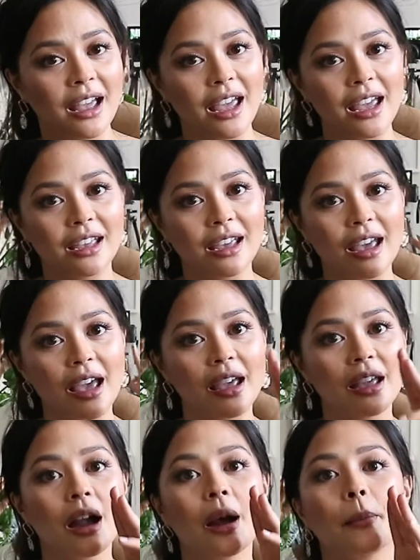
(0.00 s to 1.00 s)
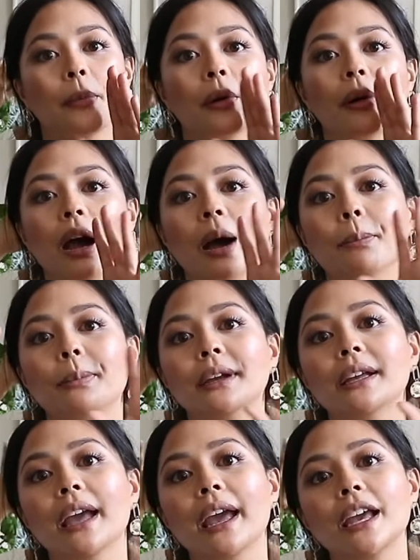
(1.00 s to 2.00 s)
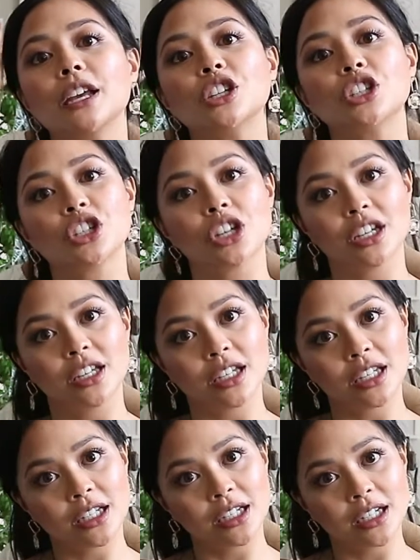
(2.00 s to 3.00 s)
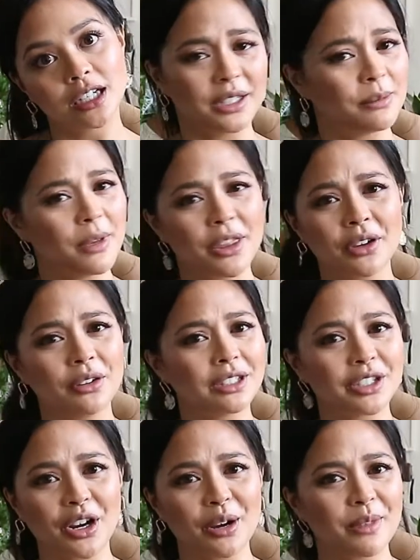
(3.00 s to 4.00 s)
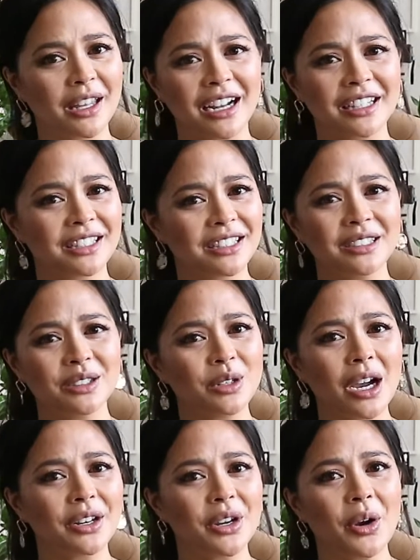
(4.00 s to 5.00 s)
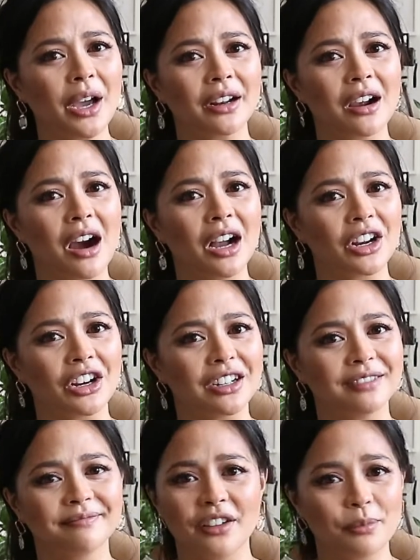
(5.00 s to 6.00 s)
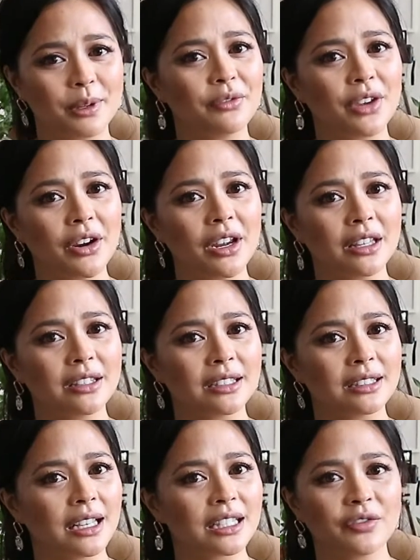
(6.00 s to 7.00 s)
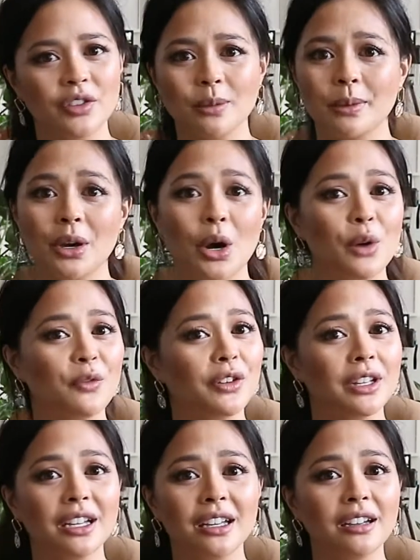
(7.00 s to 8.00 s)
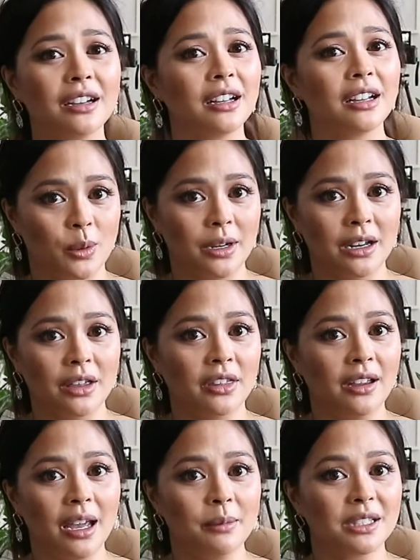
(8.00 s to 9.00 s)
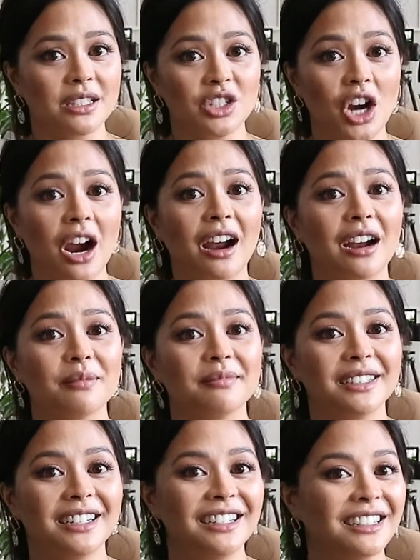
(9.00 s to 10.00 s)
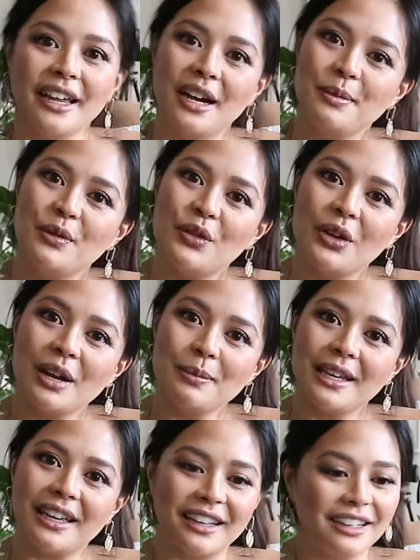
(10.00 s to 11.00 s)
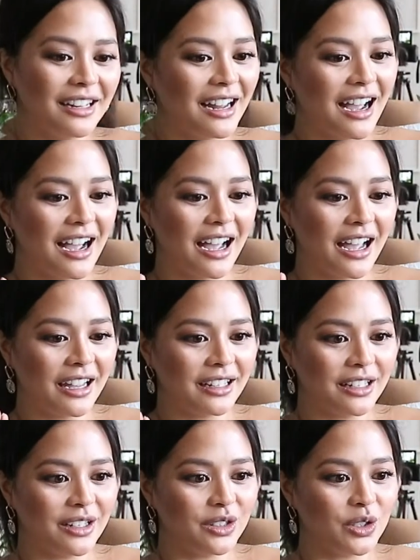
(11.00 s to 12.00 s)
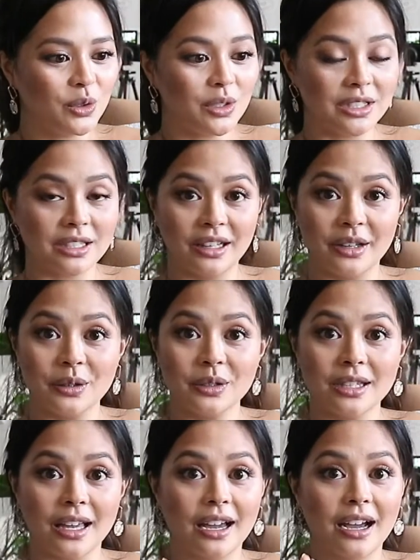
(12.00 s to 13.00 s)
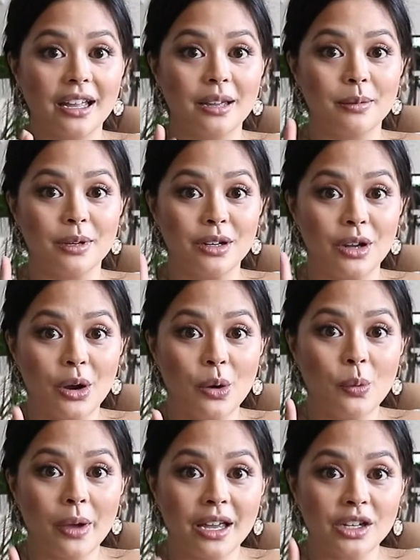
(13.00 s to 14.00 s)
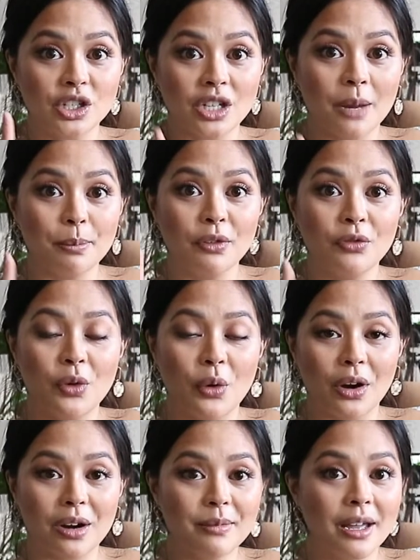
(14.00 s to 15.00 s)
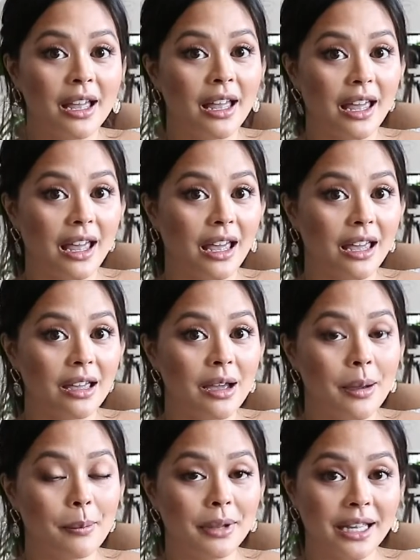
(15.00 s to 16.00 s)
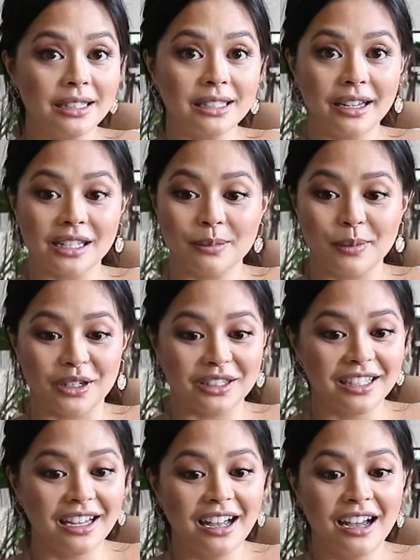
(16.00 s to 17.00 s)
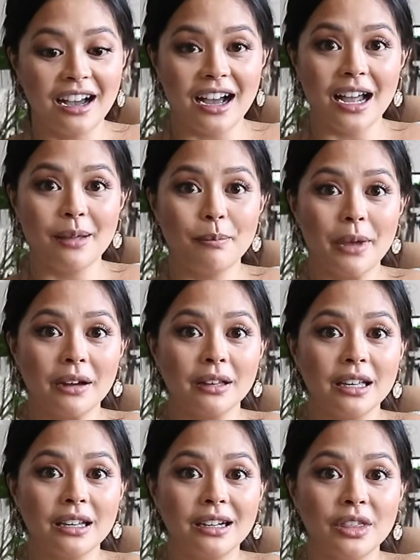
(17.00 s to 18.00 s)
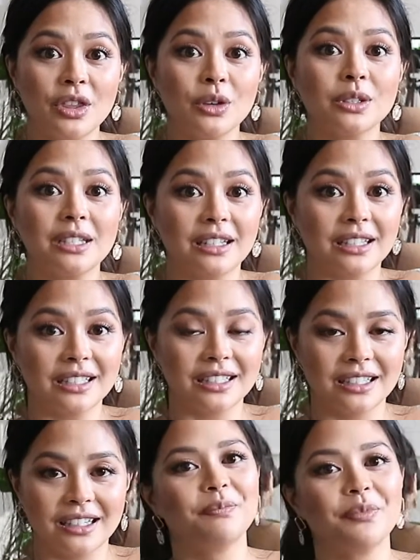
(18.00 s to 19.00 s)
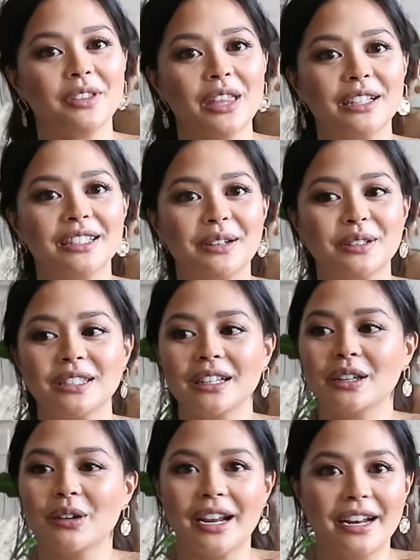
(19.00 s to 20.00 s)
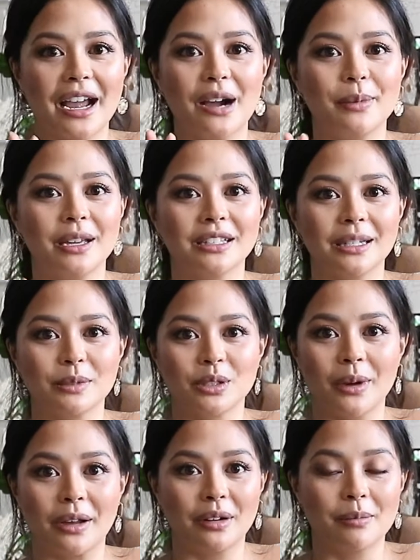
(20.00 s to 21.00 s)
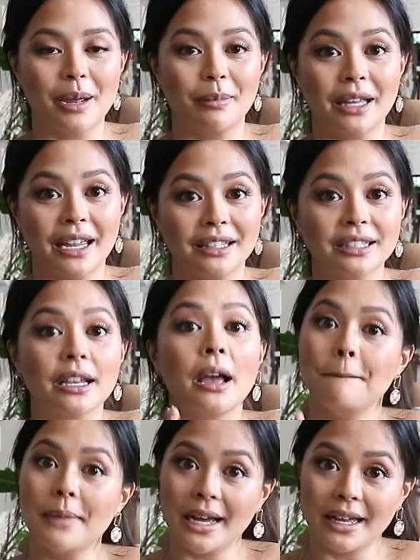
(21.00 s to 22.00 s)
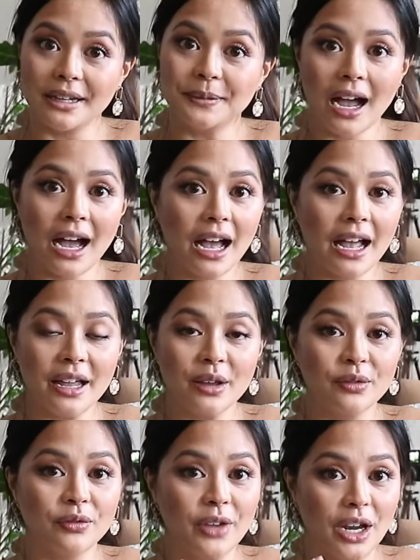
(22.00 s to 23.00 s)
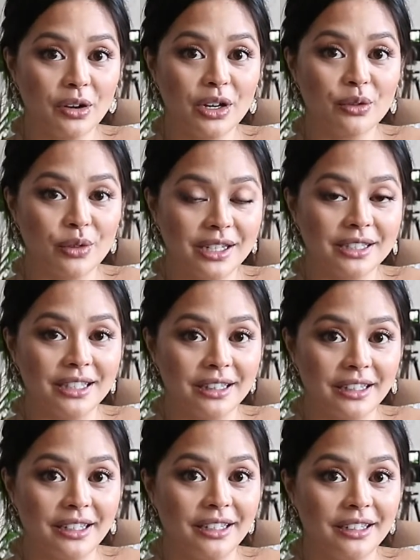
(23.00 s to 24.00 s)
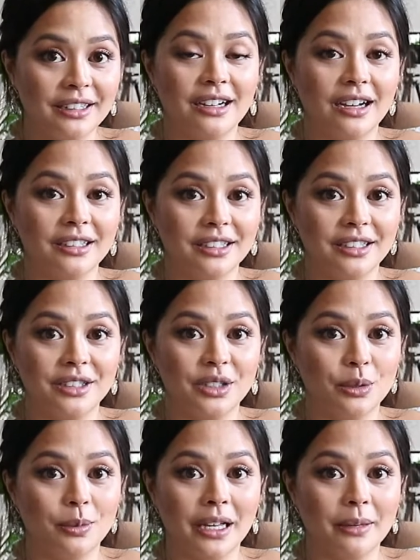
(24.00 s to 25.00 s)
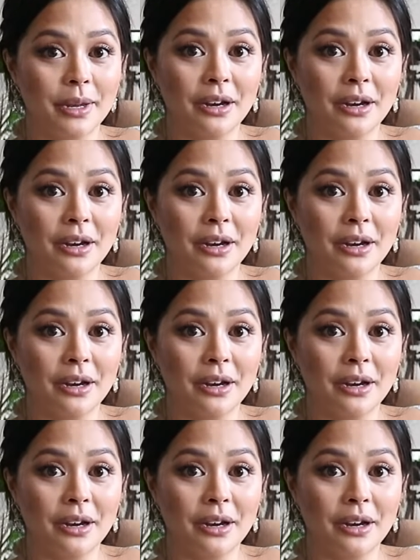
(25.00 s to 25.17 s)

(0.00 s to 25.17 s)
aka propagation, this mythical term that I still do not know how to conquer. I've been very unsuccessful, but hopefully 20th time is a charm. Now, before I begin, I need to disclose that I am in no way, shape, or form a plant expert. I'm barely an enthusiast. That sounds silly right now because I'm surrounded by plants, but I very recently got into plant